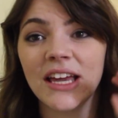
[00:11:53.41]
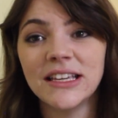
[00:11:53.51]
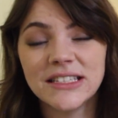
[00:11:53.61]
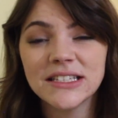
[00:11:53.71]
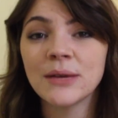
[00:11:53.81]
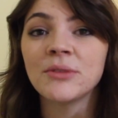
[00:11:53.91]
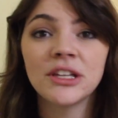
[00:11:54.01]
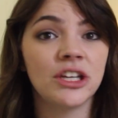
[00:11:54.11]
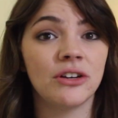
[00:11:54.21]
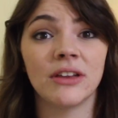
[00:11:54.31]
is it
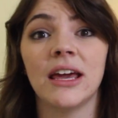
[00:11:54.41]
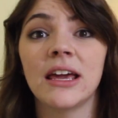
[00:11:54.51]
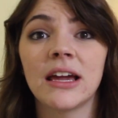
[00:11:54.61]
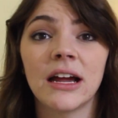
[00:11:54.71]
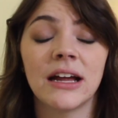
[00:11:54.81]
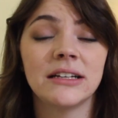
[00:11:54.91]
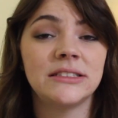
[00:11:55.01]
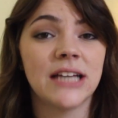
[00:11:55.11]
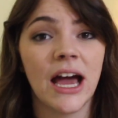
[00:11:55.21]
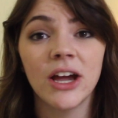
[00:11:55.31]
something that you're
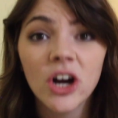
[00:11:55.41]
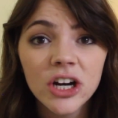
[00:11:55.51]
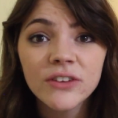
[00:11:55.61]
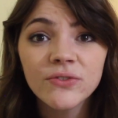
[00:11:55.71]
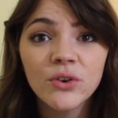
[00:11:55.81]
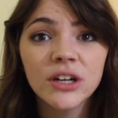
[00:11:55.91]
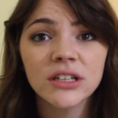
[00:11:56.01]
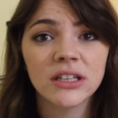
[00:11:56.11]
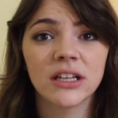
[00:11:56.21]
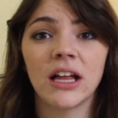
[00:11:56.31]
die hard for?